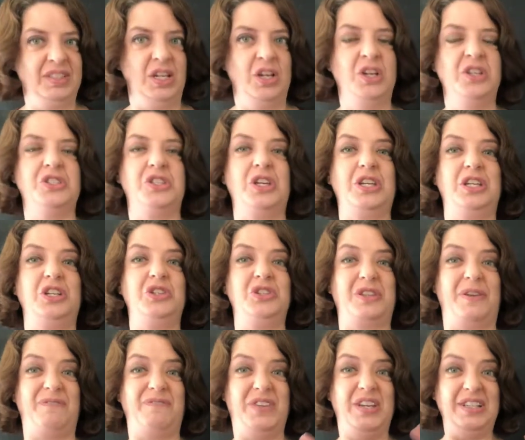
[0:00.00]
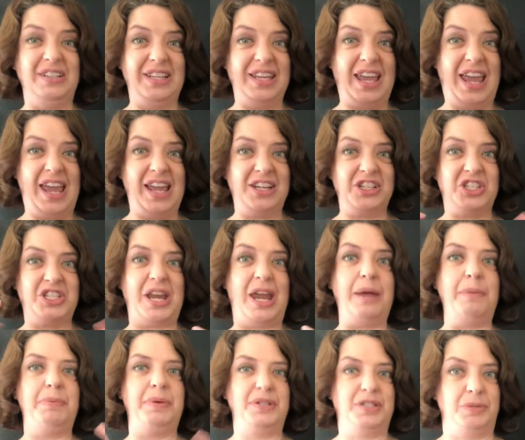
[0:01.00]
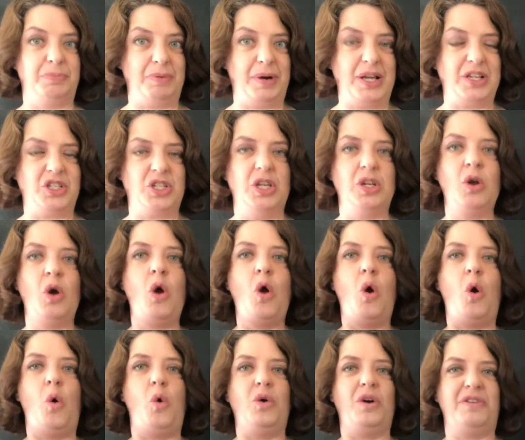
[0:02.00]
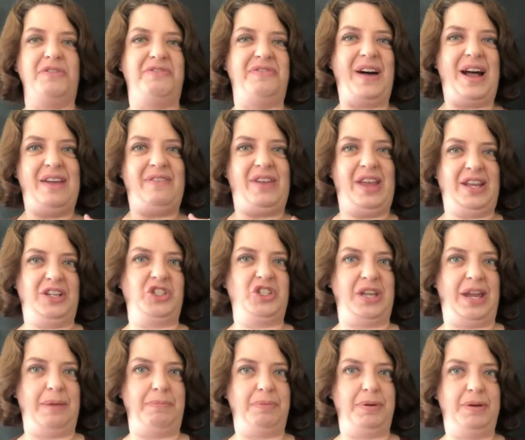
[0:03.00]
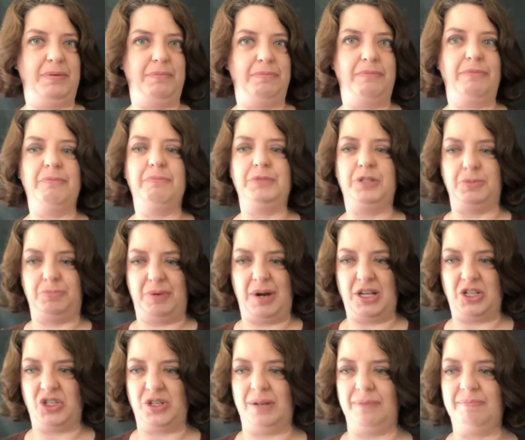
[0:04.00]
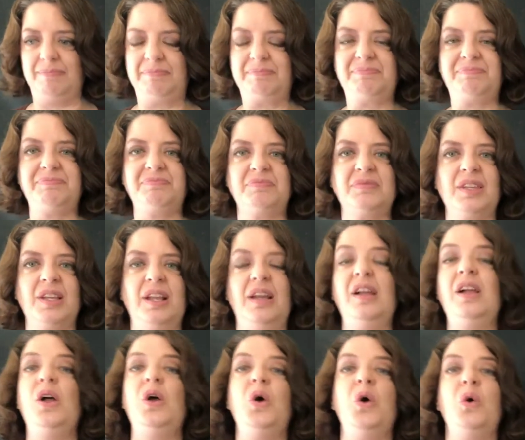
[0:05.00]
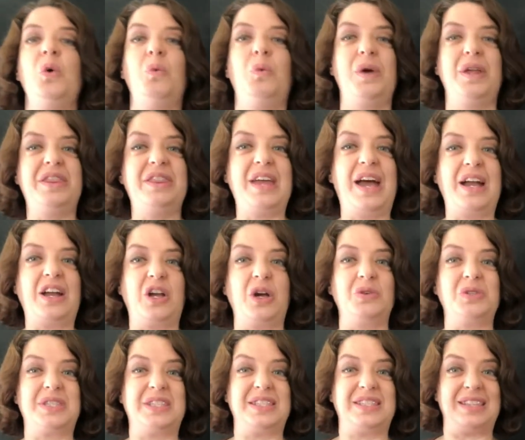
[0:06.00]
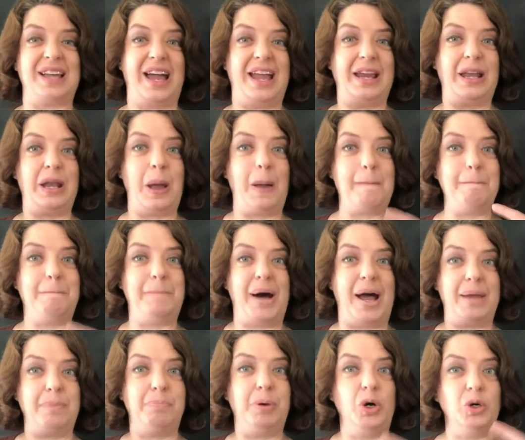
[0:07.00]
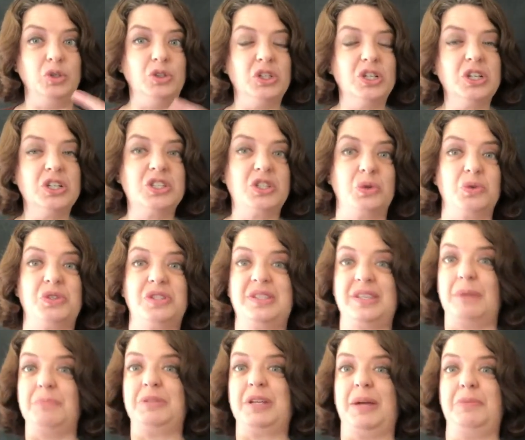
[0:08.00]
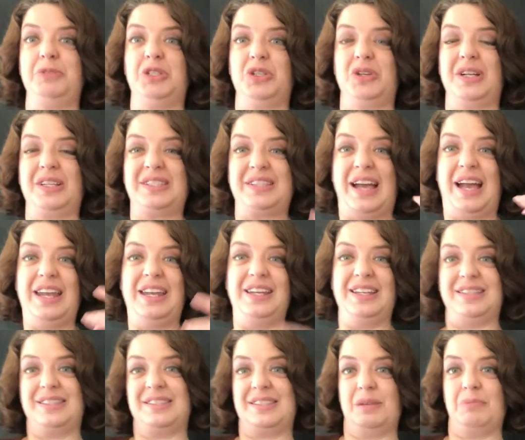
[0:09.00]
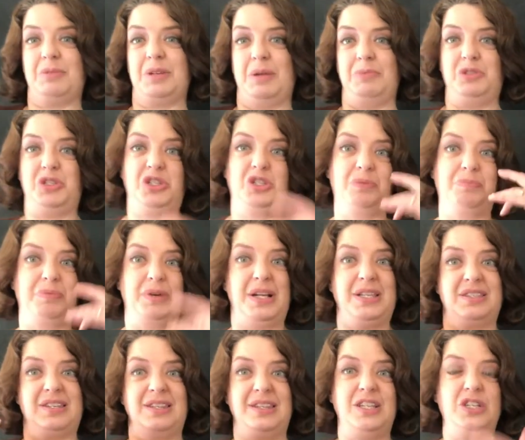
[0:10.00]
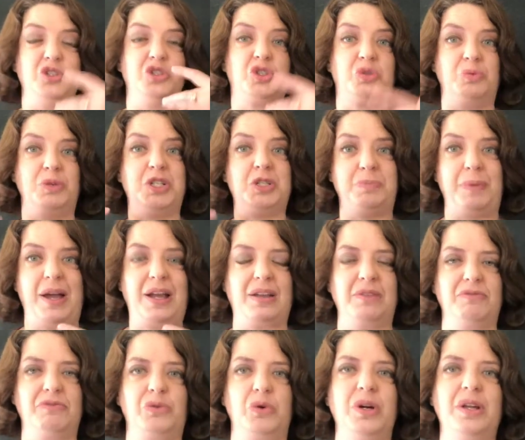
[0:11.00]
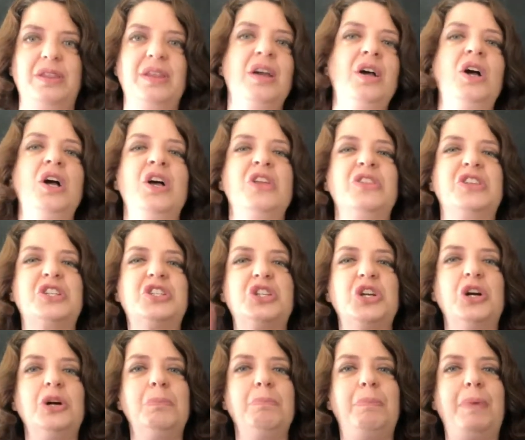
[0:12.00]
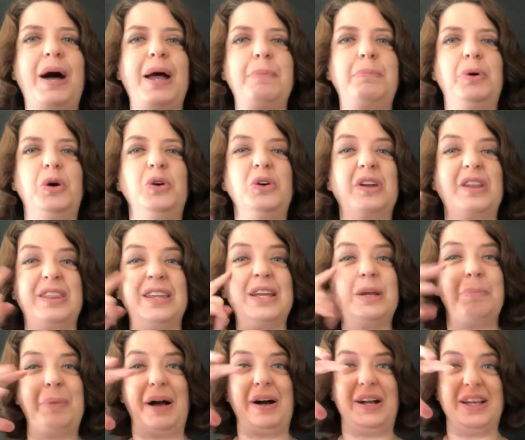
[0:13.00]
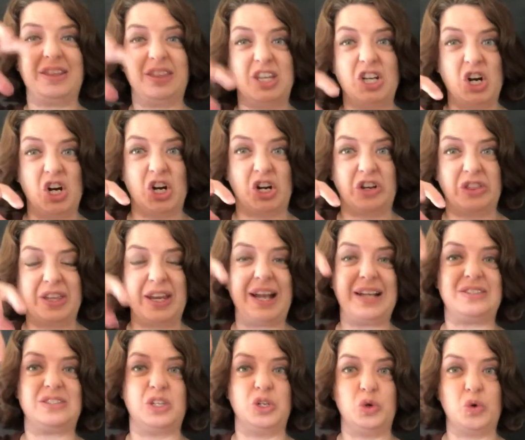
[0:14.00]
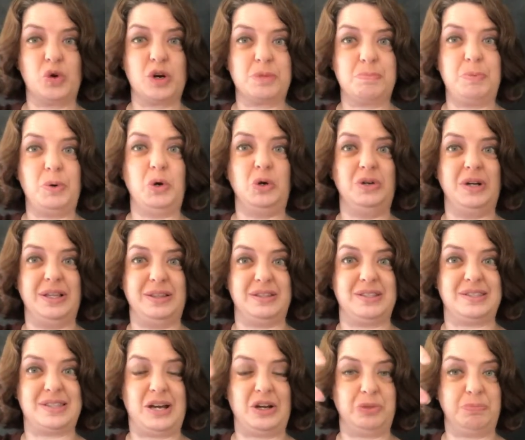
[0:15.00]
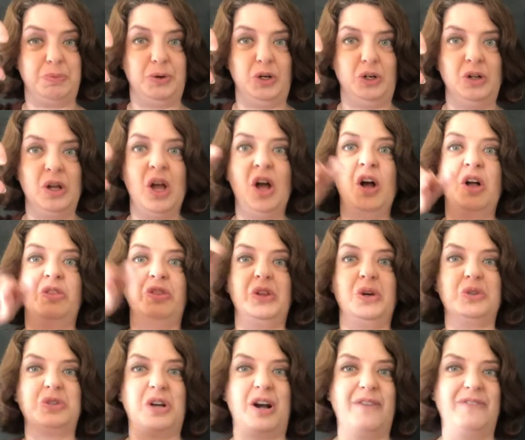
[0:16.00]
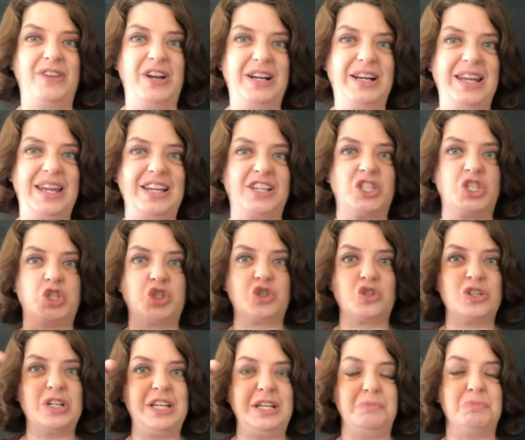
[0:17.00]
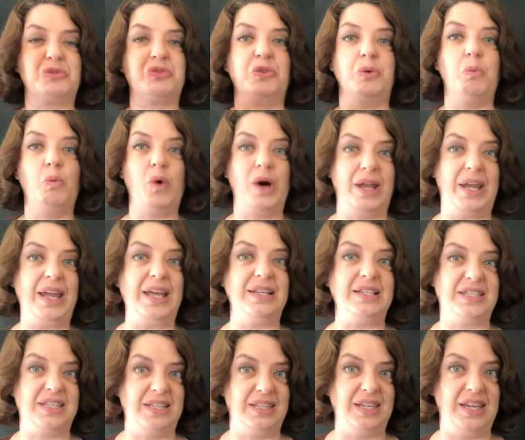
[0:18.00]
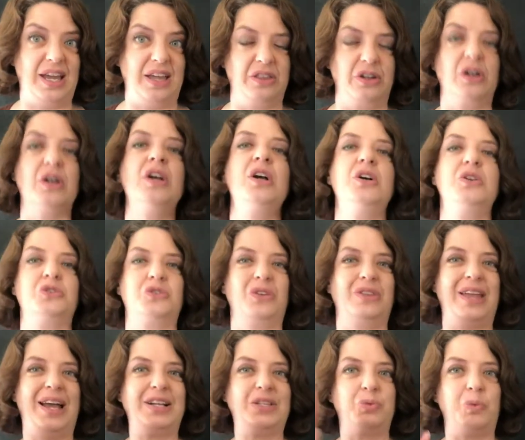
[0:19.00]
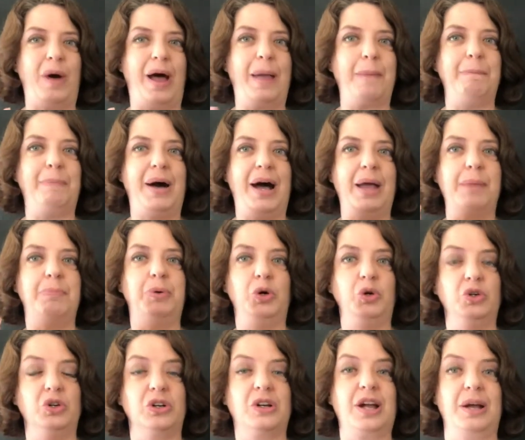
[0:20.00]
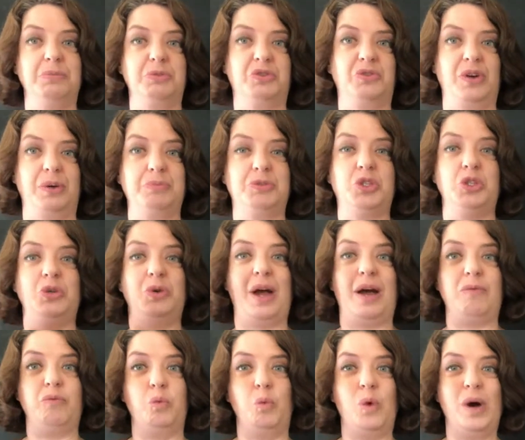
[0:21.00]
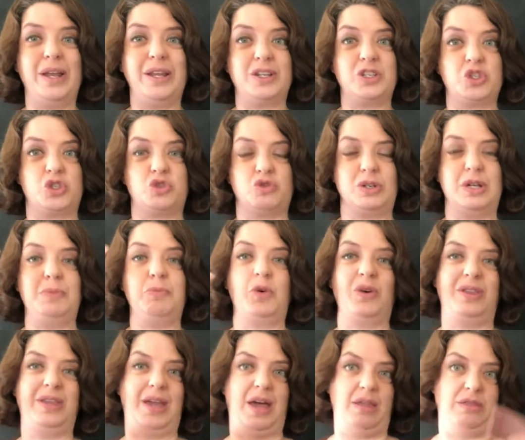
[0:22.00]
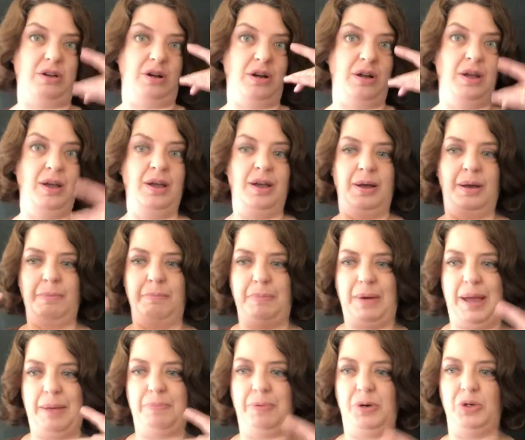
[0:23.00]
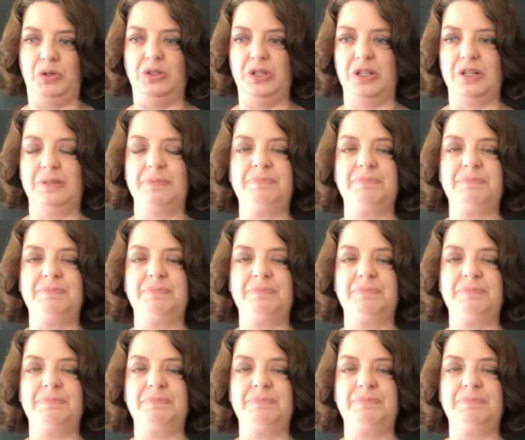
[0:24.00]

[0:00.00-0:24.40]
So you can use a feeling hand shape, depression, or a 5 hand shape, depression. With that goes the sign bipolar. So sometimes you're excited and sometimes you're depressed, and then you switch back and forth. The term bipolar, think about like the Earth. It has the North Pole and the South Pole, and those are very extremes from one end to the other. So that's why bipolar comes from. So you have one extreme or the other, bipolar.